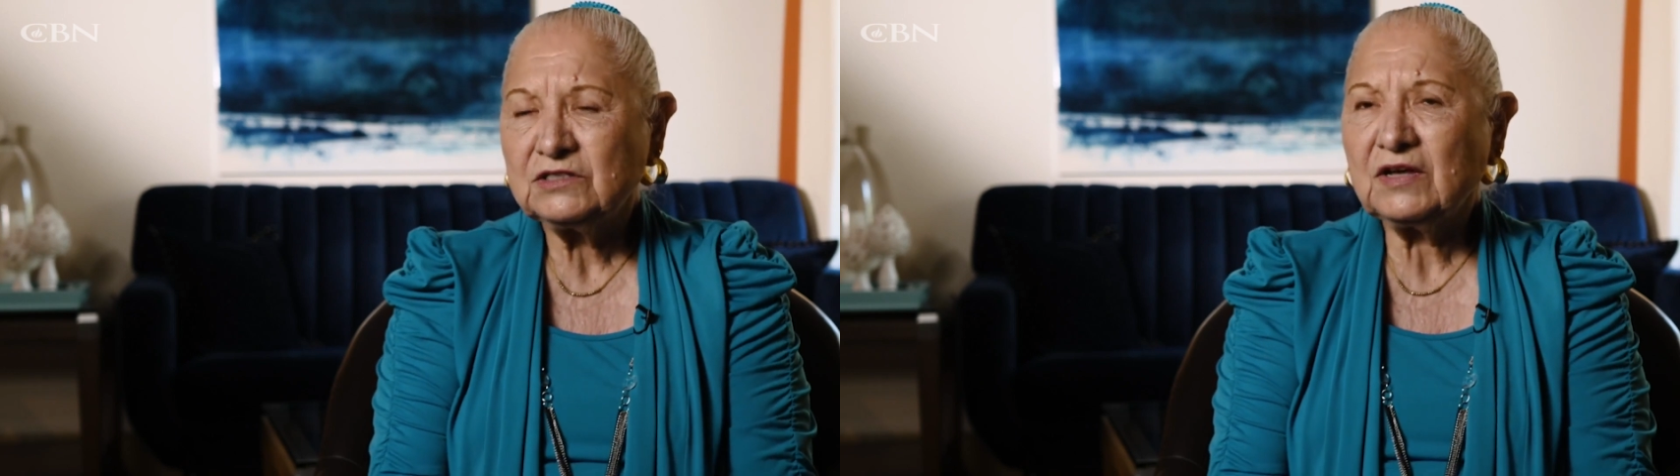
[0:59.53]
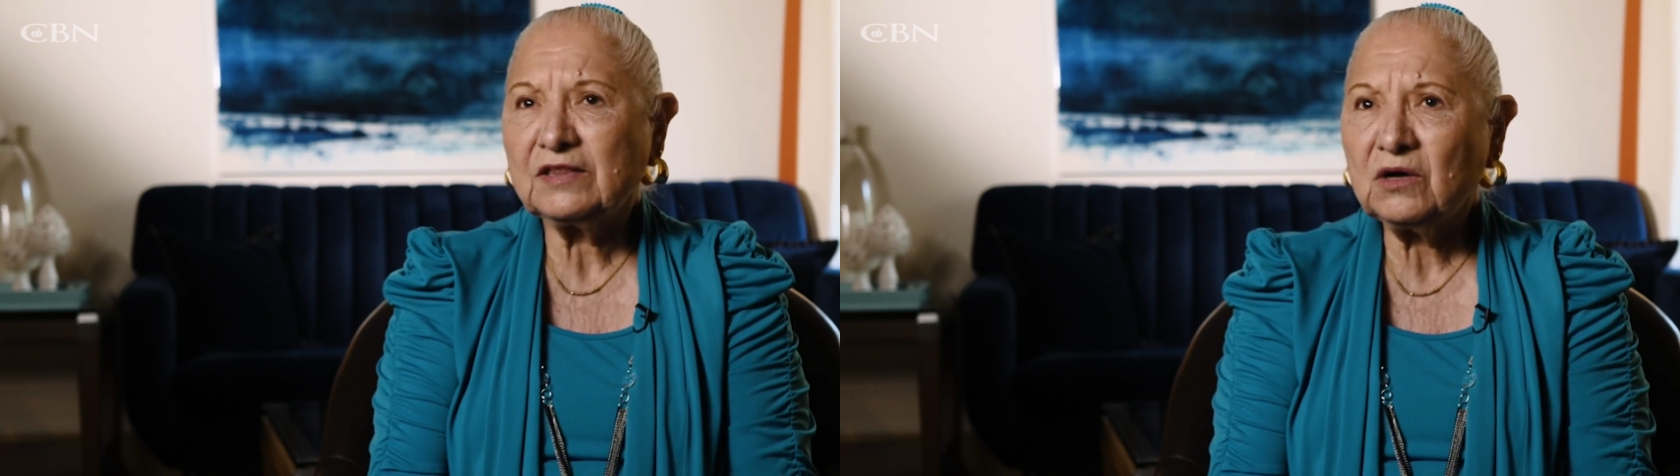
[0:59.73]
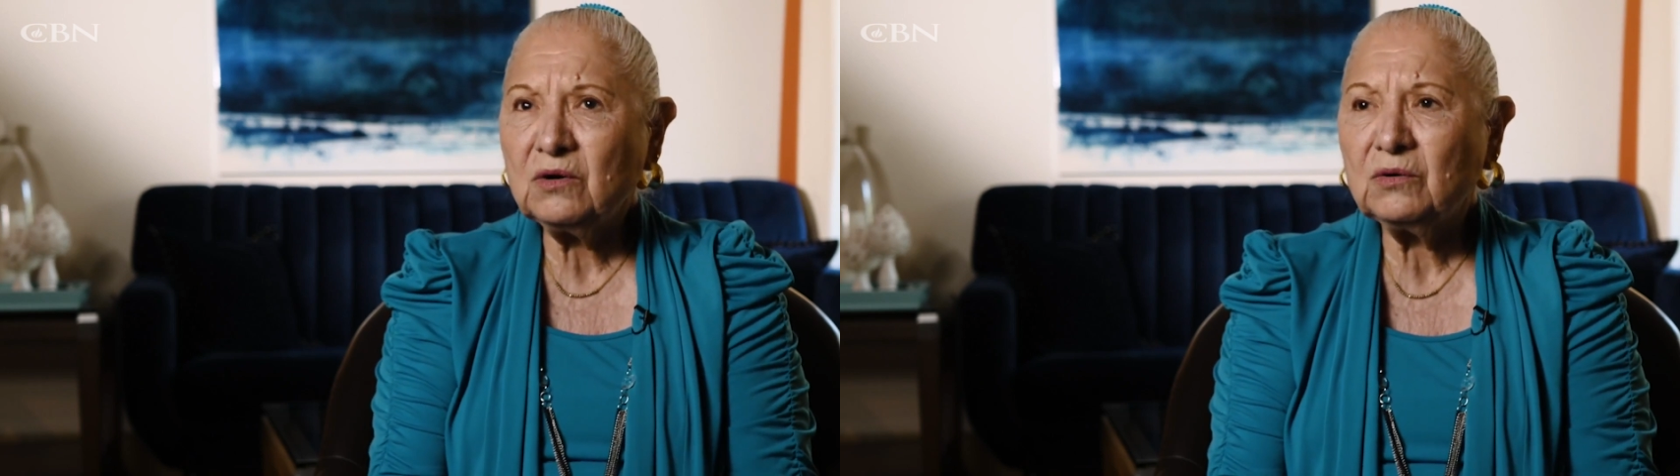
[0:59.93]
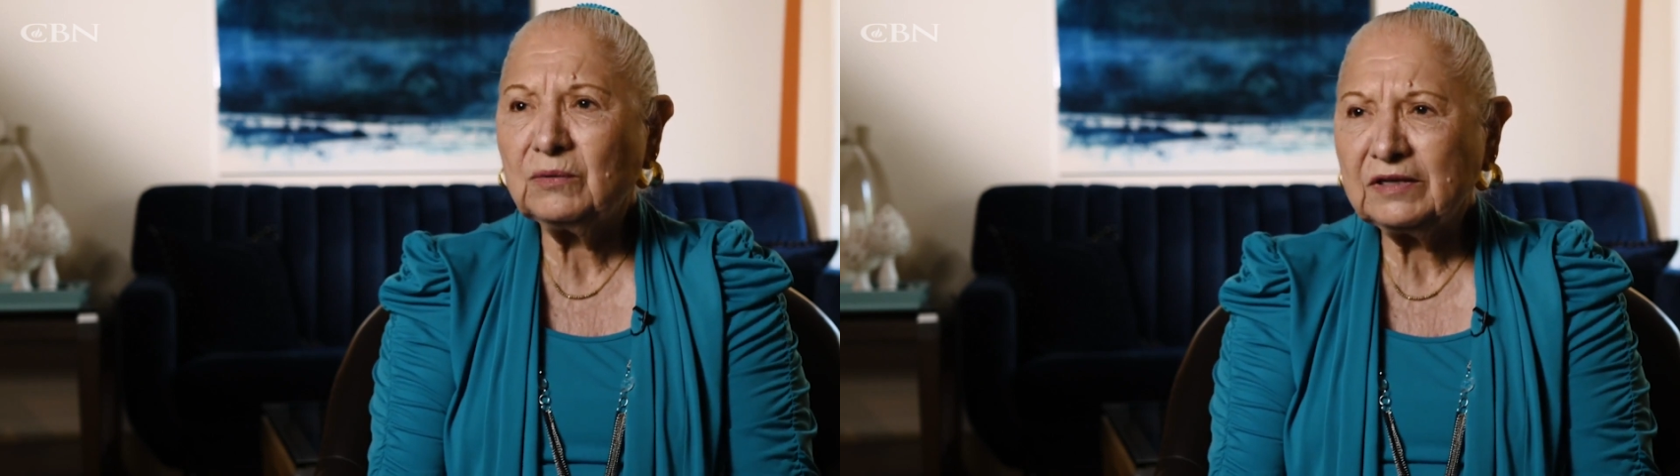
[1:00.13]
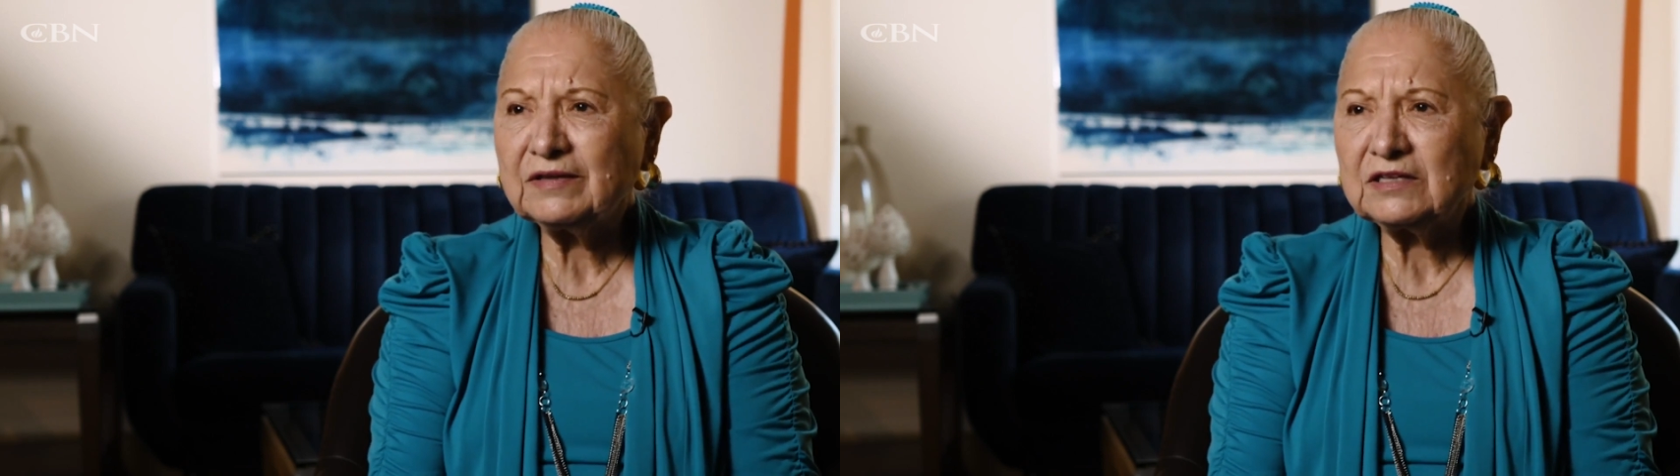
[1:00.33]
So I thought, oh,
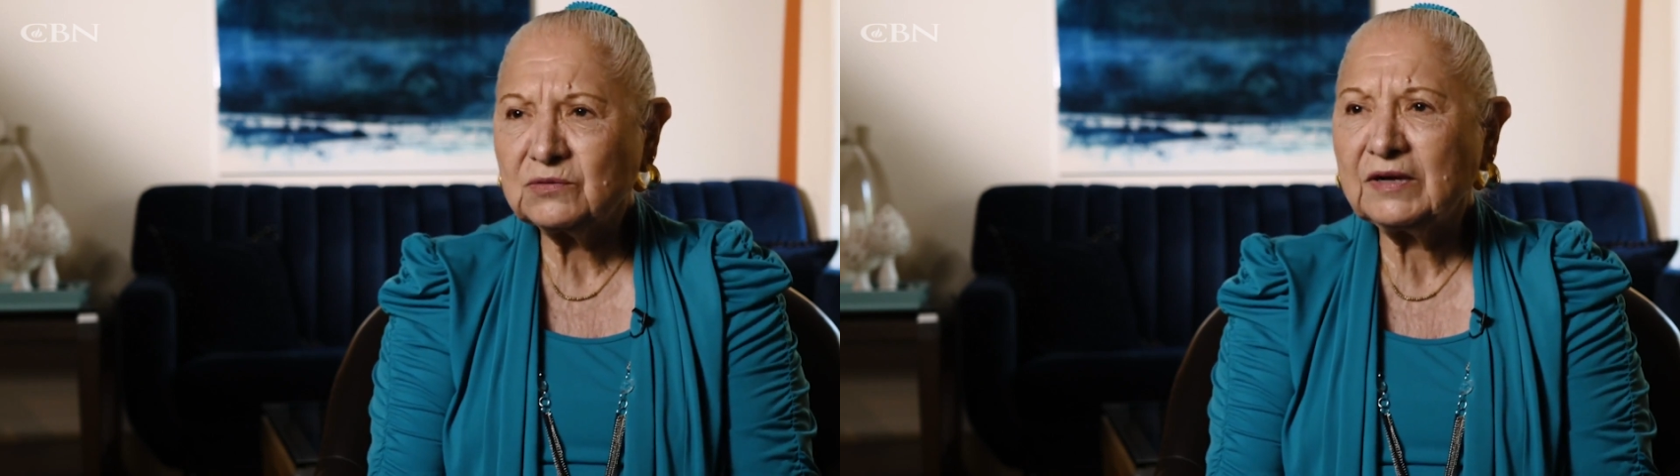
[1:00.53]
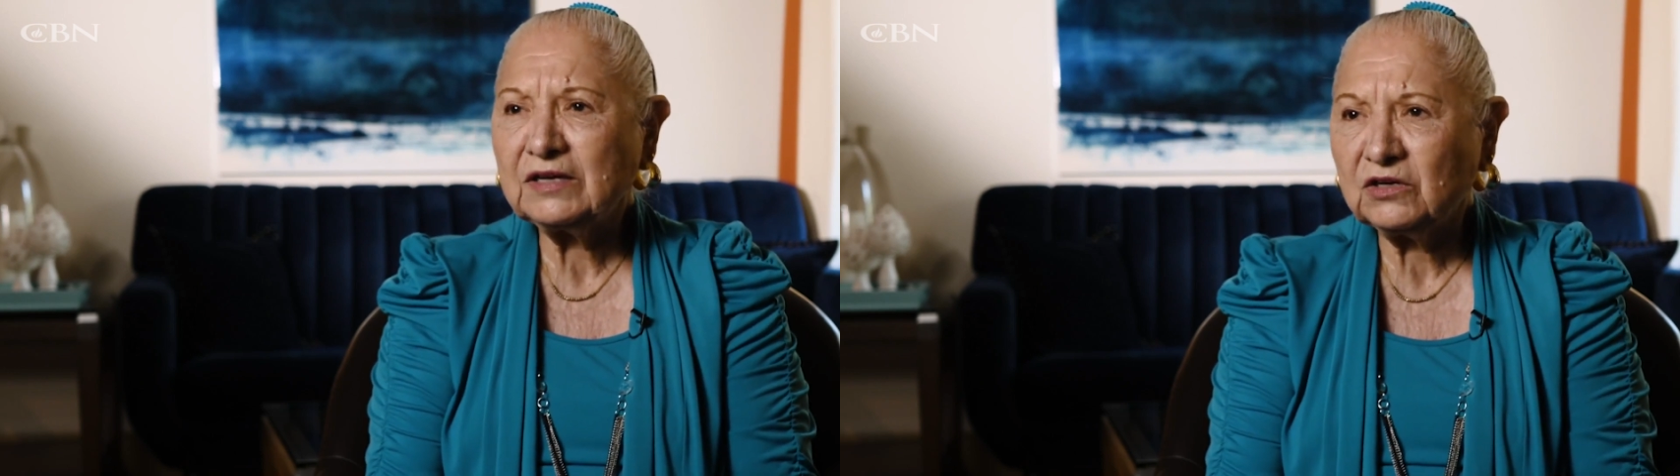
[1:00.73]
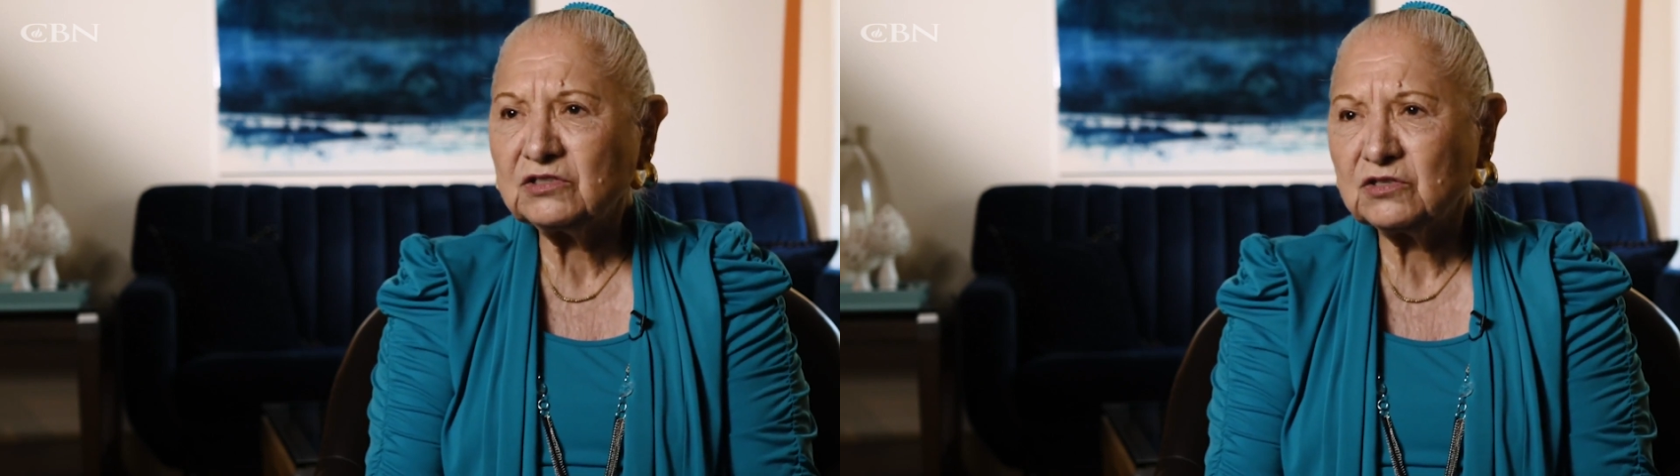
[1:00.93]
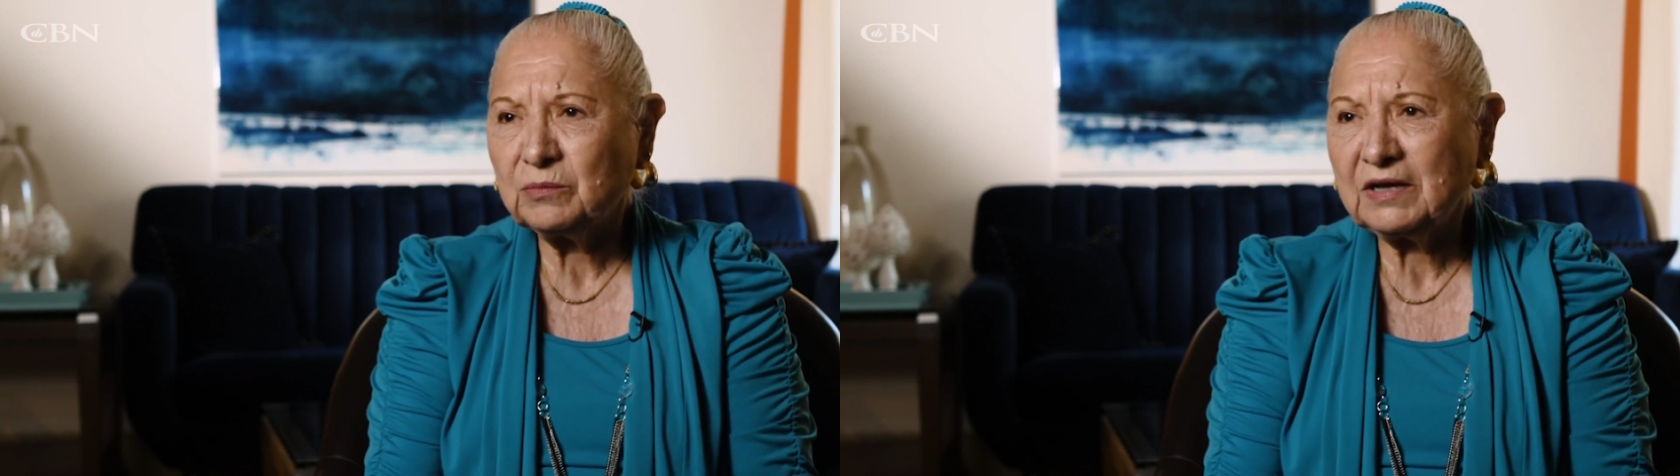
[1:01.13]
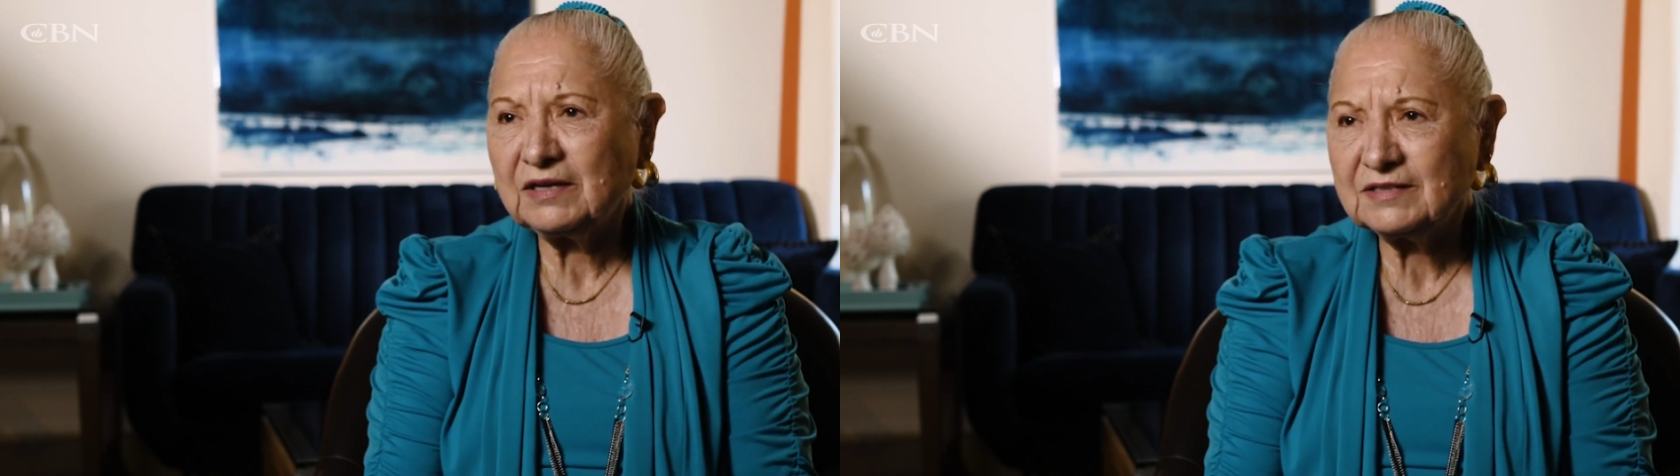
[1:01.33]
well, that's why it hurts so bad.